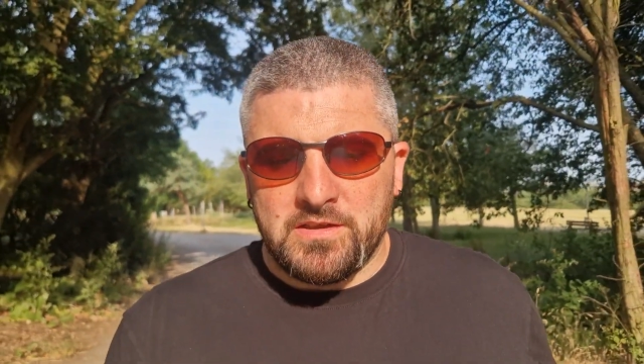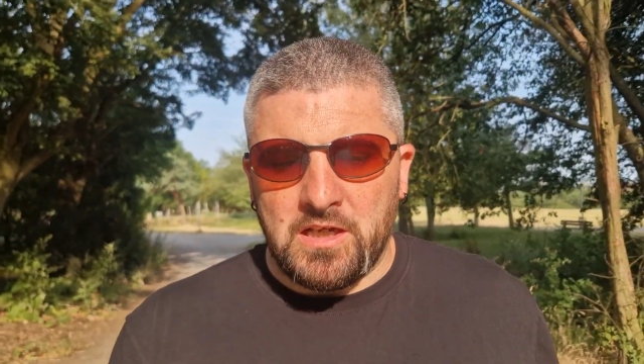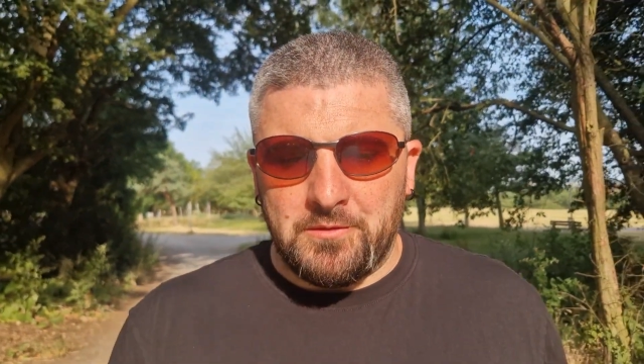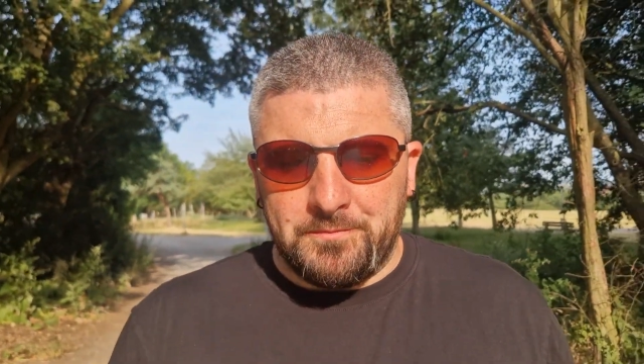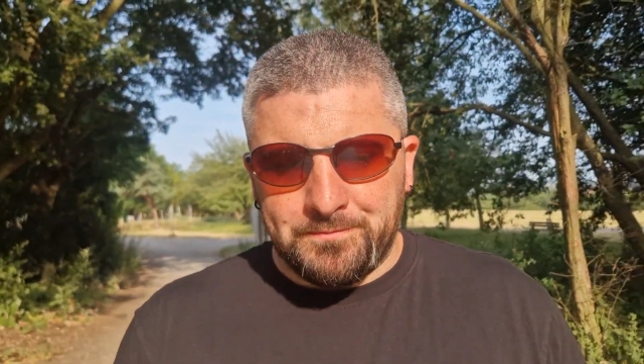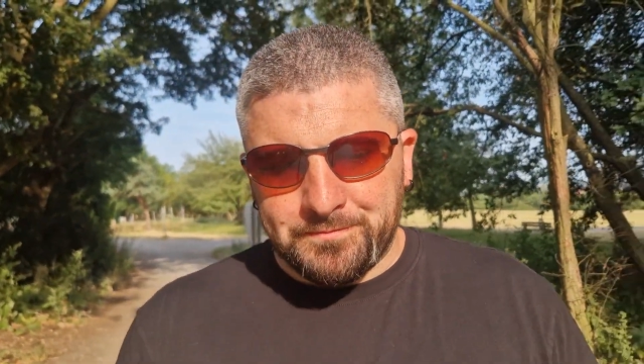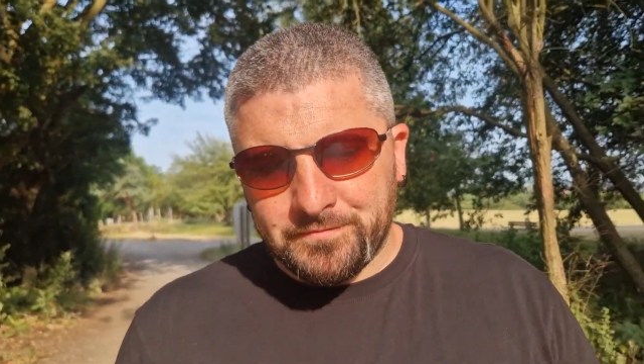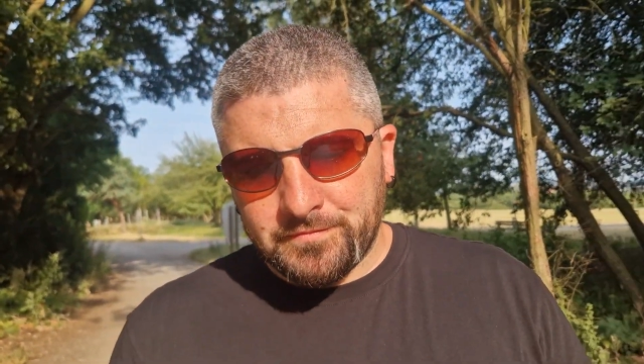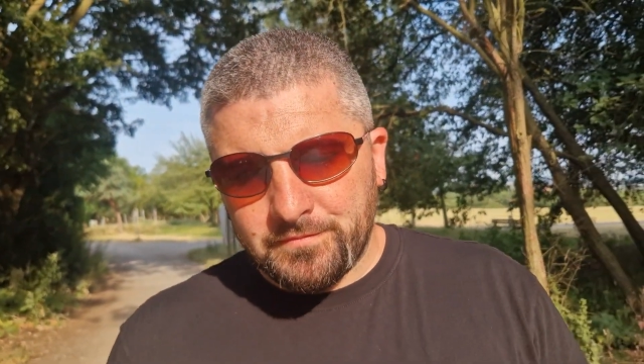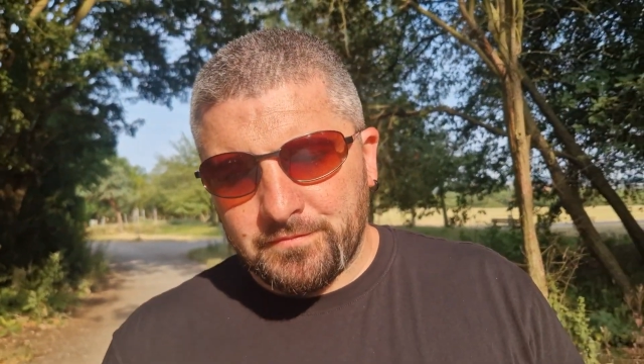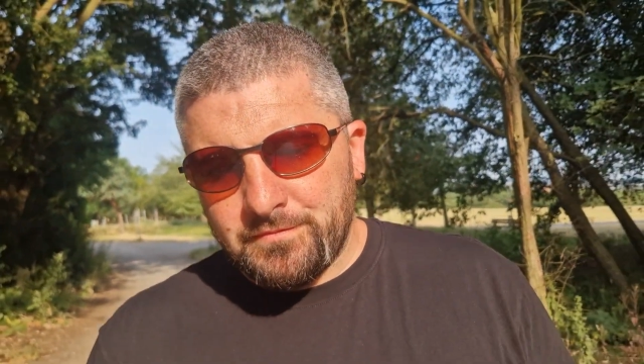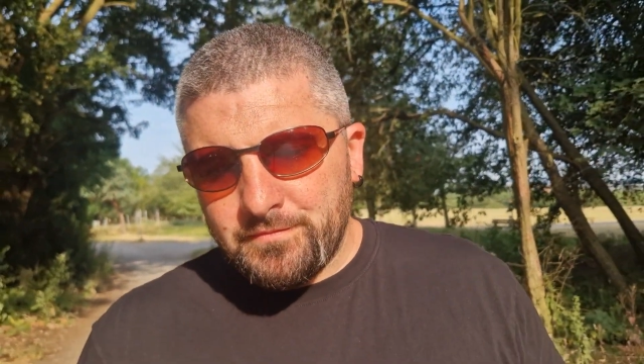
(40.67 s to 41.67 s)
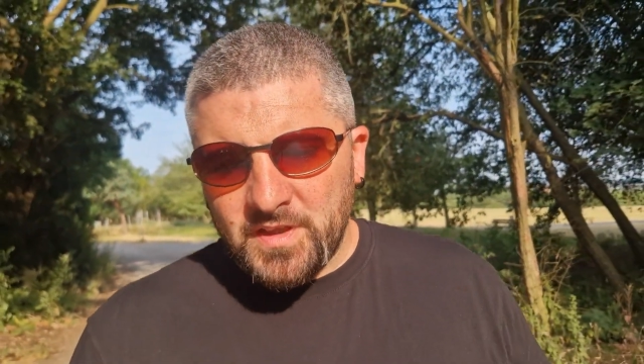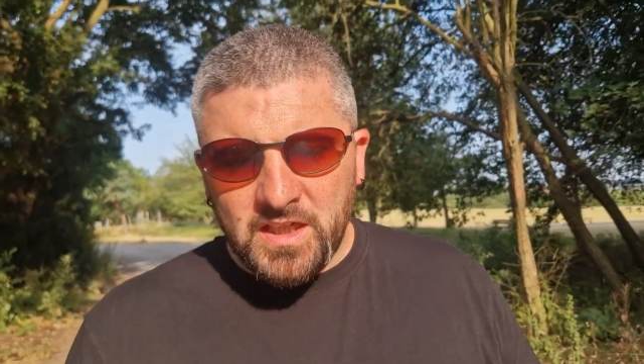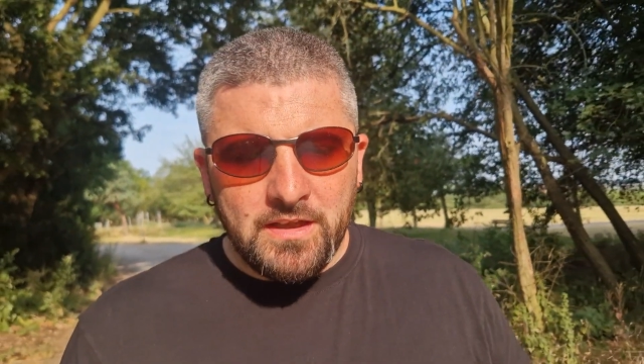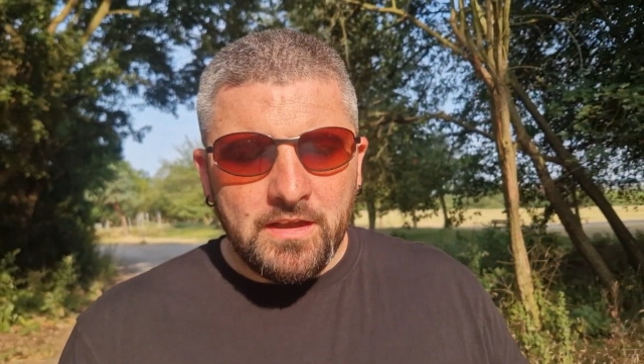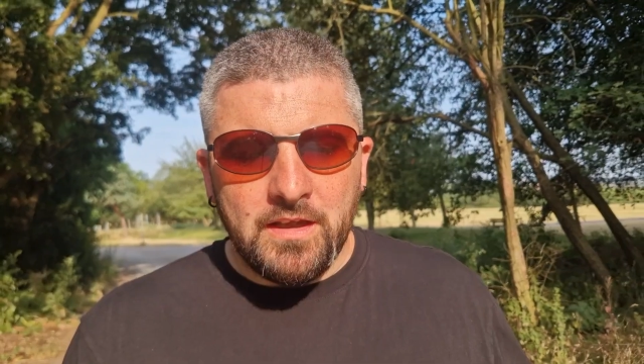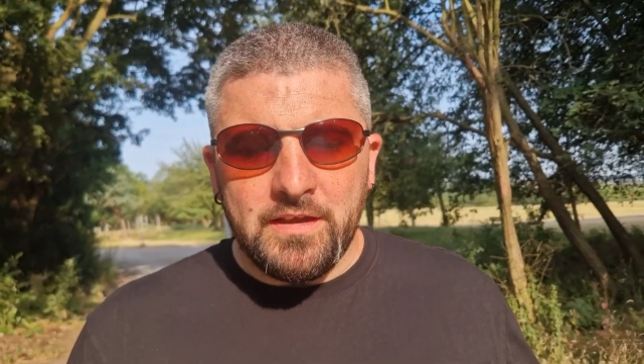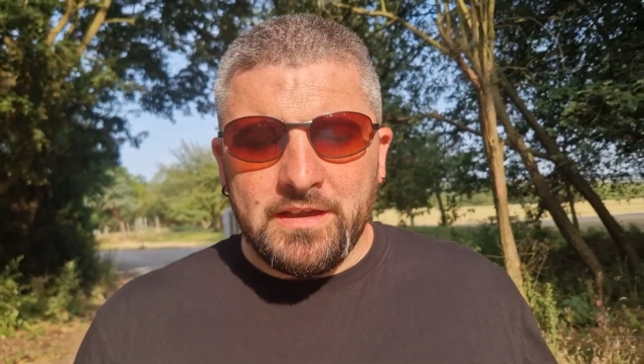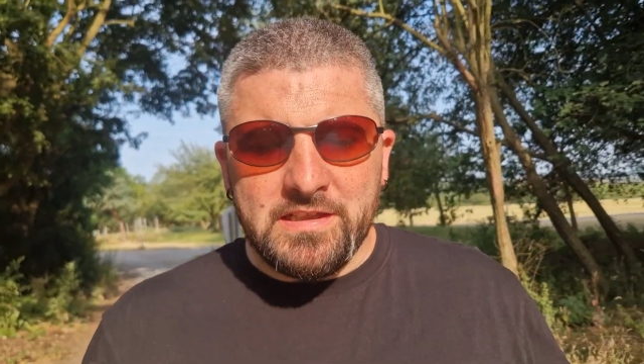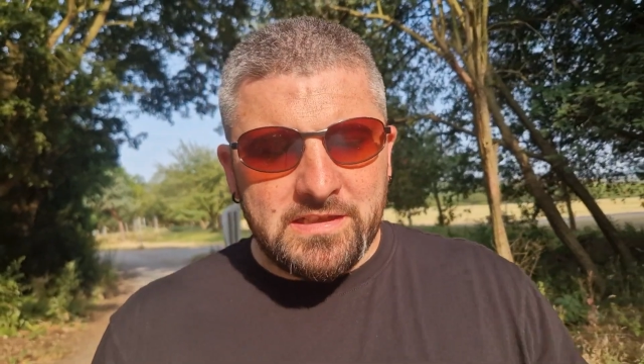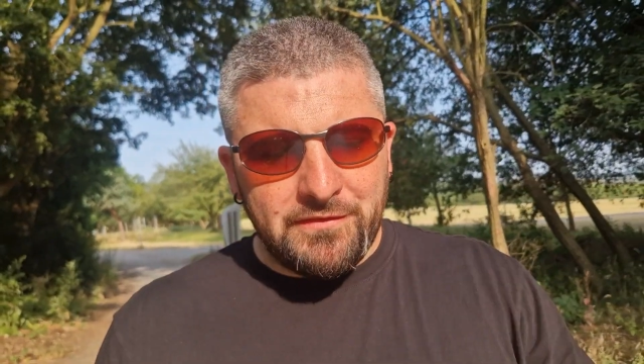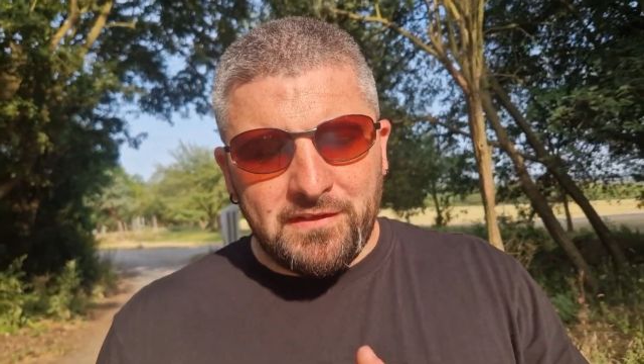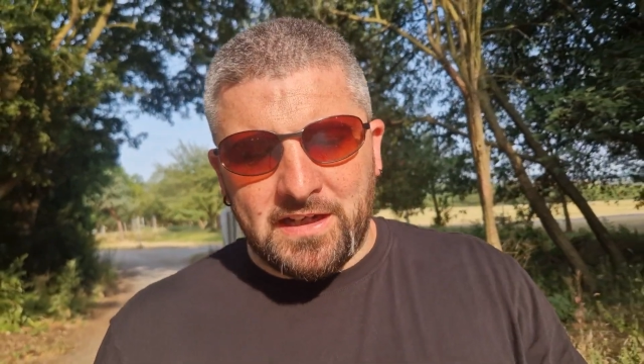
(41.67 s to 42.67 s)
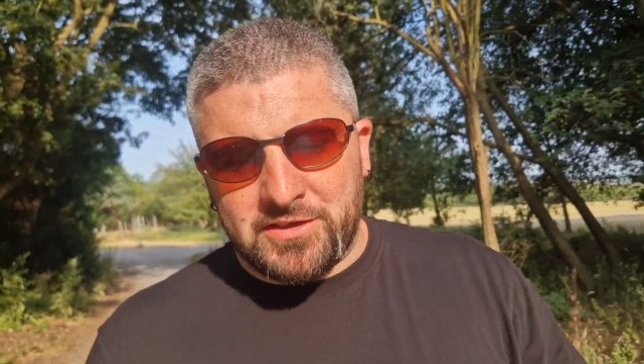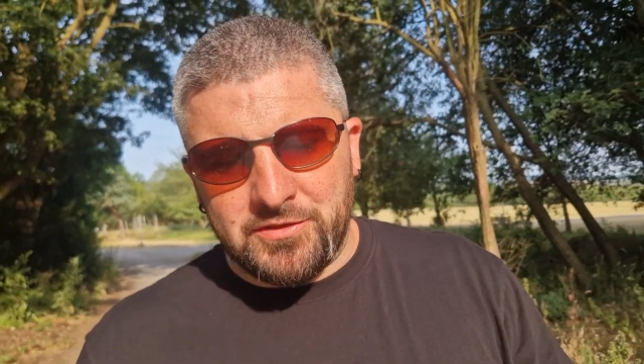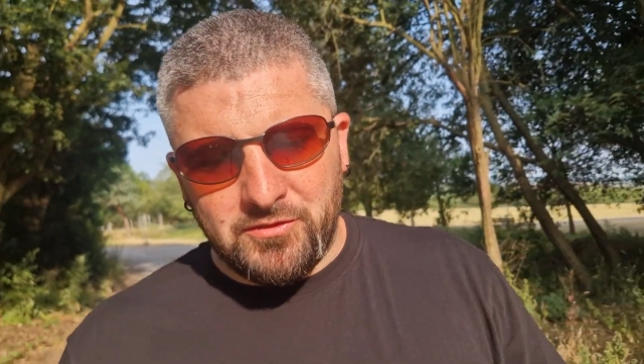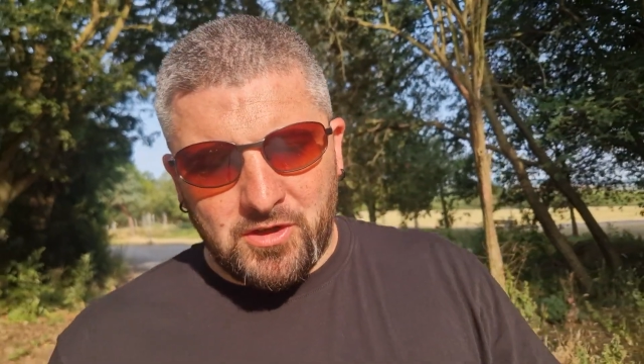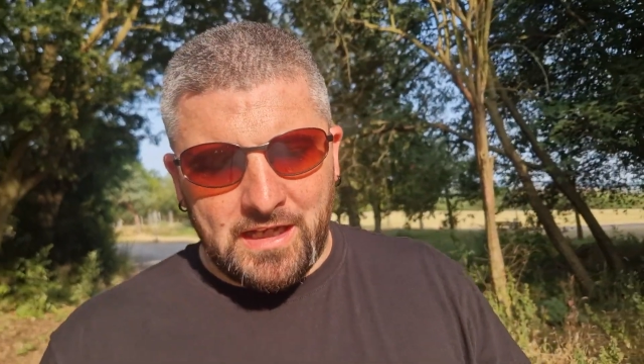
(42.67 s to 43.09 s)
So this deflection,